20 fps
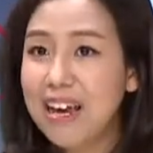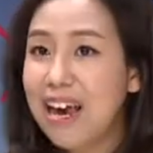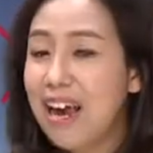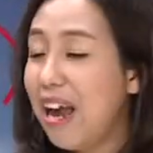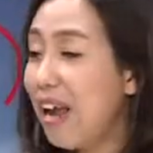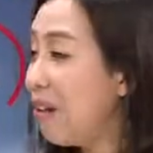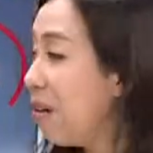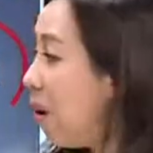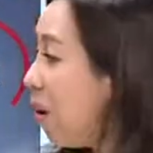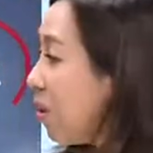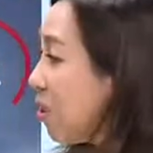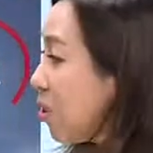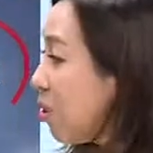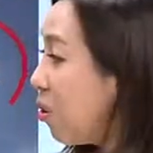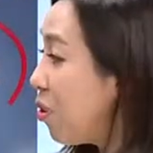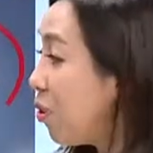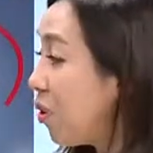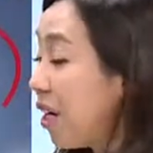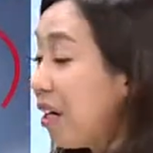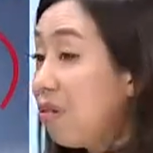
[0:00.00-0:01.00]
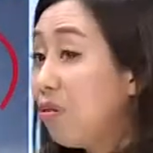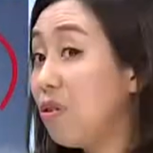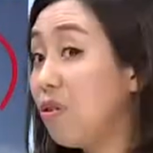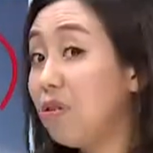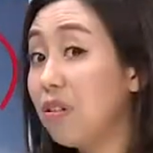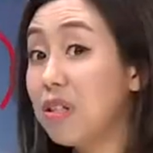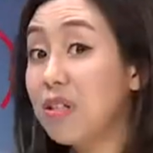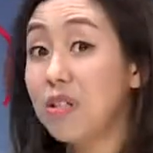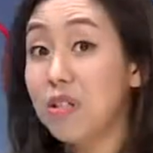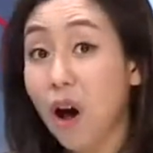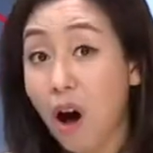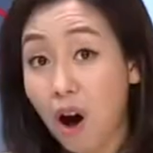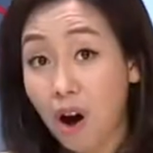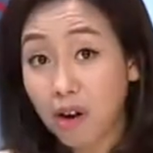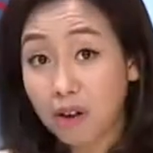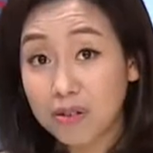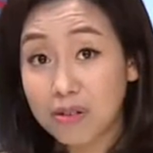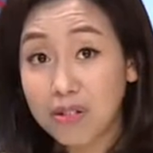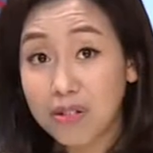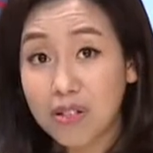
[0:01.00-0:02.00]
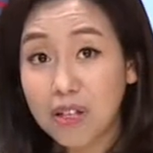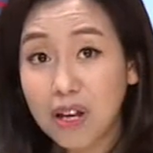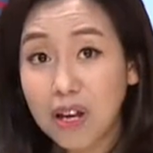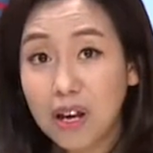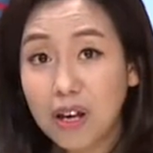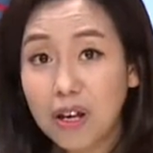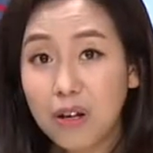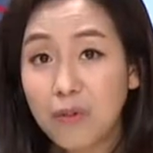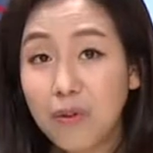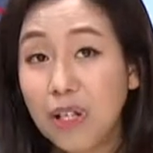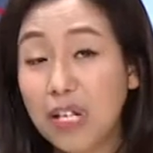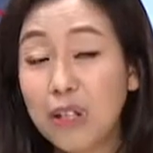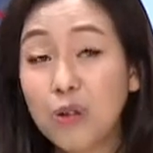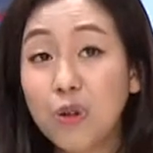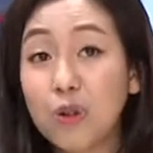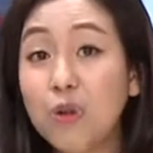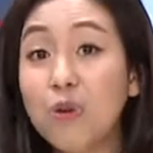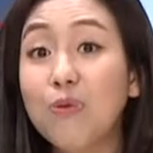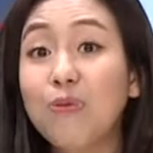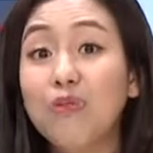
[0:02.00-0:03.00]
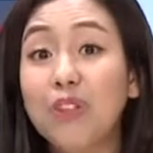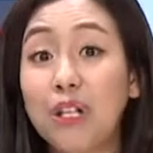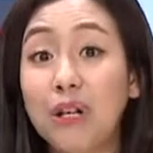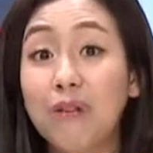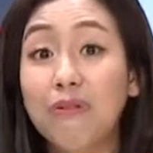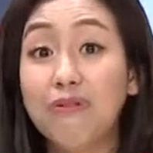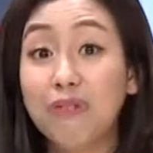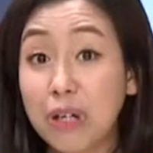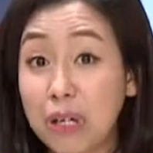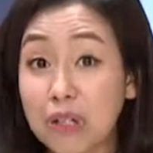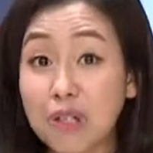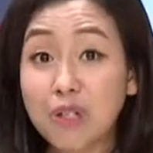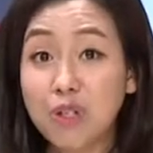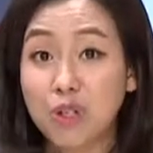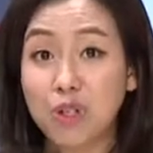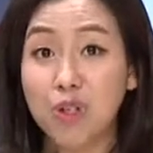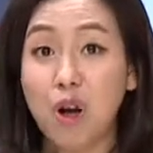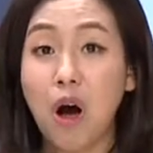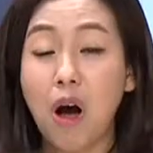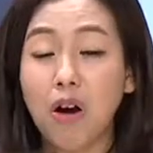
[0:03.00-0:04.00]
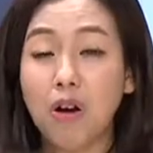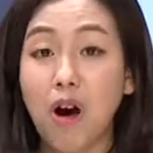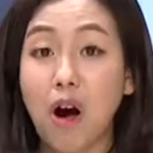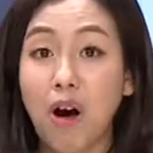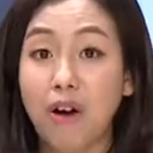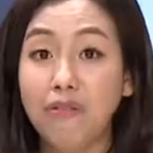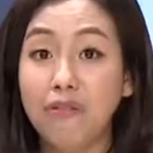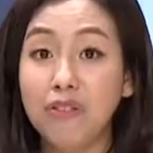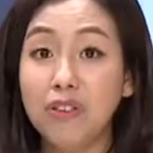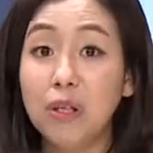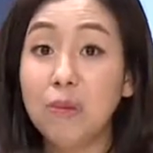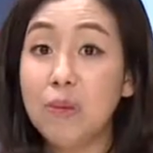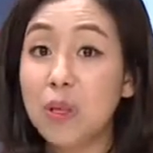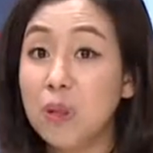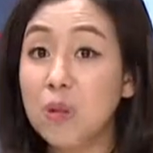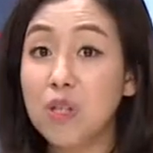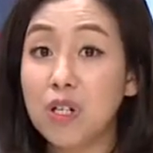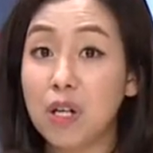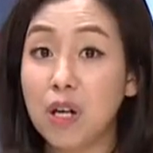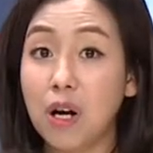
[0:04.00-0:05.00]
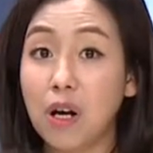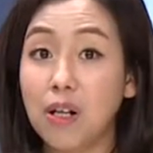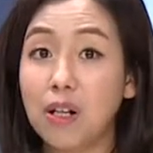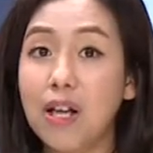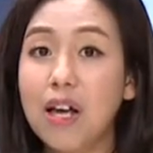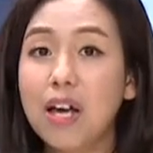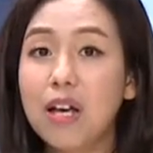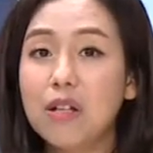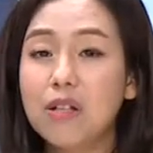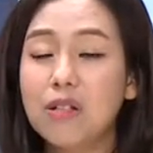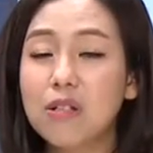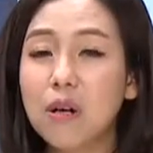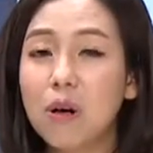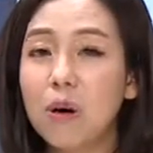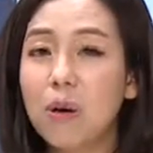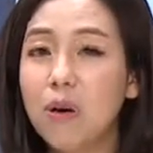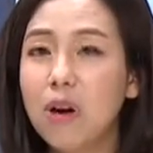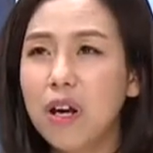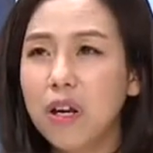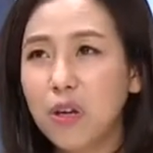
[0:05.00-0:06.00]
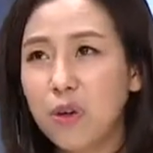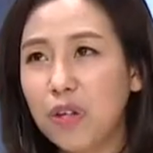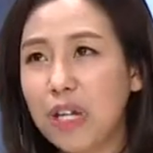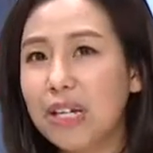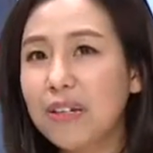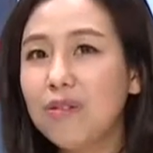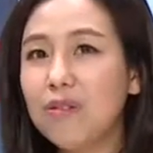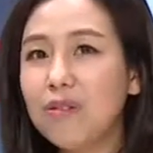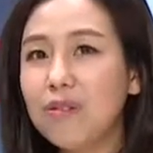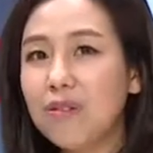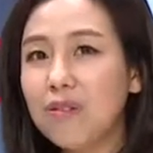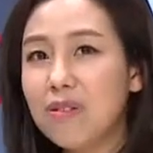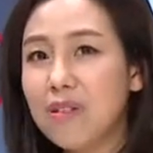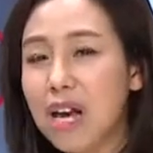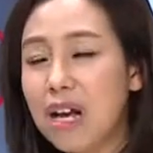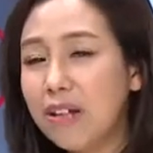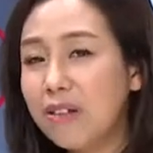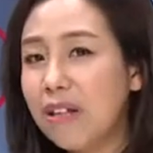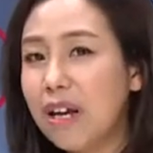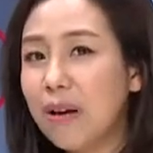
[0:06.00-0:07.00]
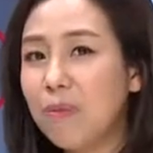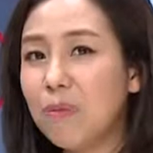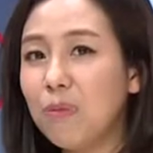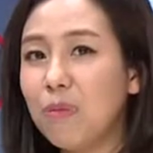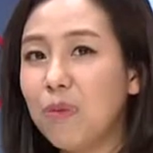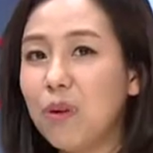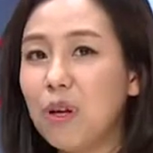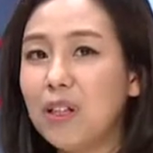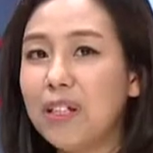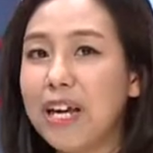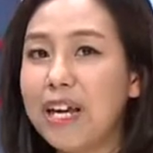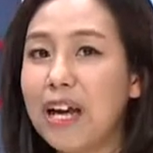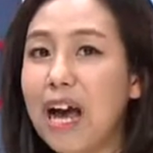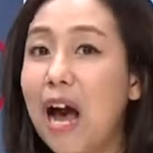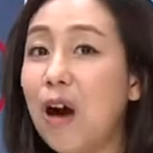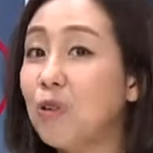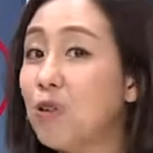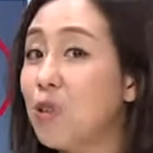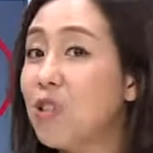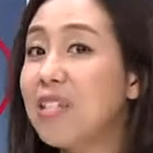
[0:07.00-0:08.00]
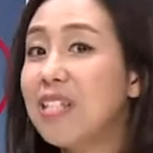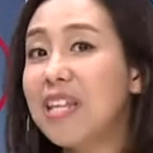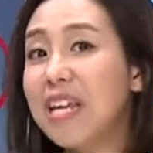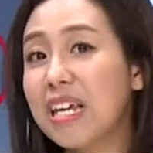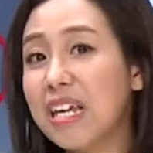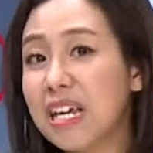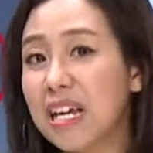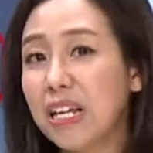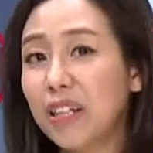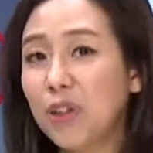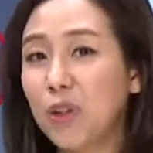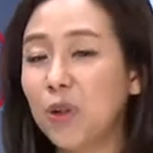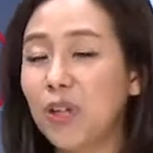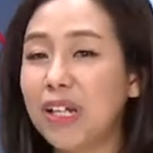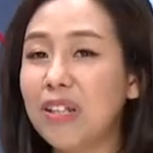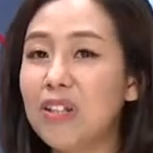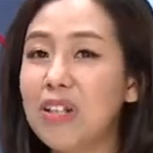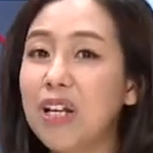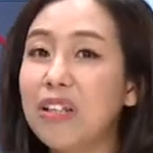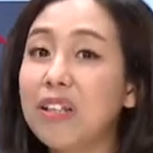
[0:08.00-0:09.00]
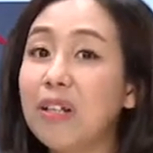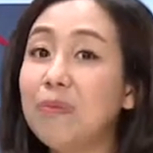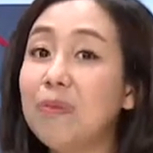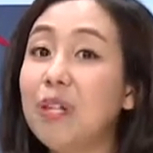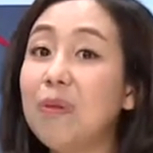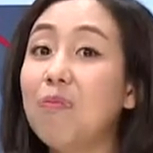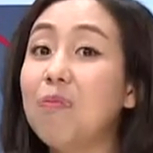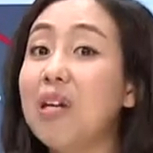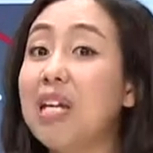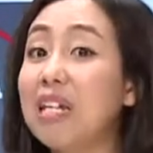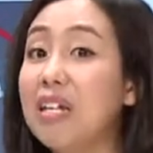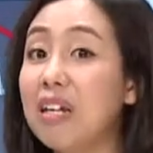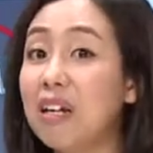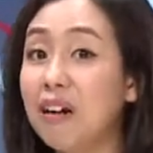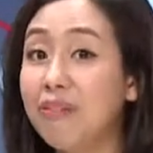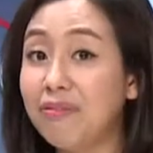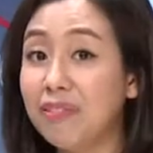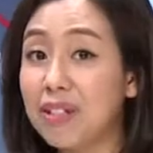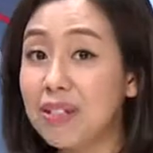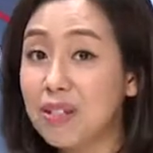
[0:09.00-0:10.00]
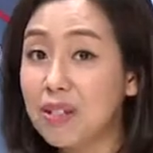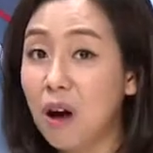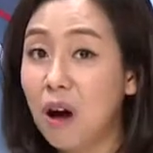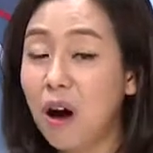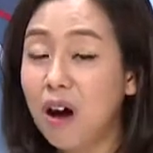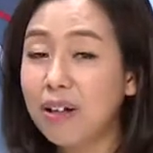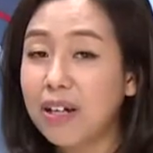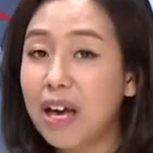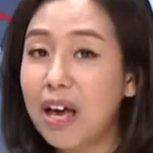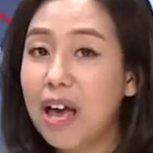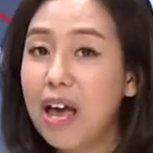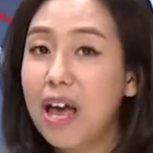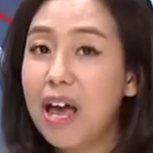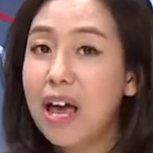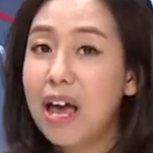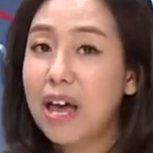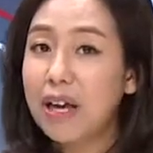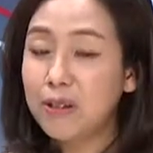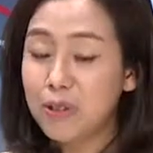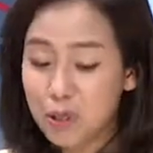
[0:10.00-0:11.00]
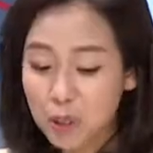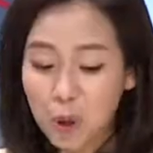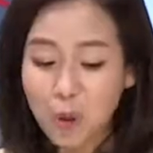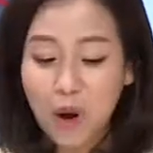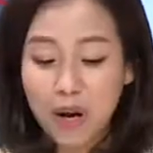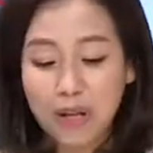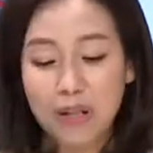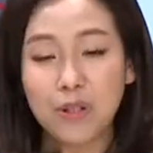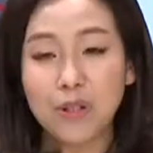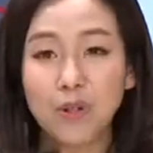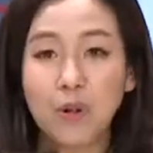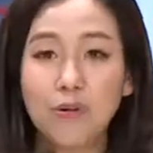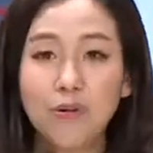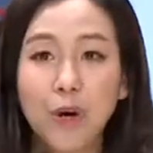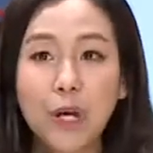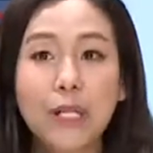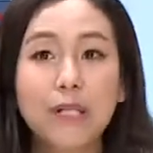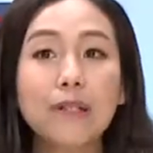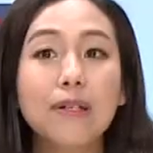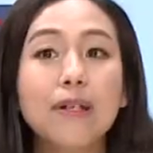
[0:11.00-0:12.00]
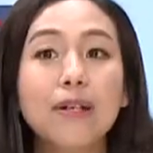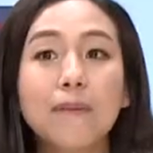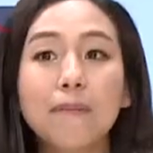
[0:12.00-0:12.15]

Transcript: And also, you can do the songs. We can do the first song of the musical. So you can tell them how to sing it, you can tell them the meaning of the song, and so on and so forth.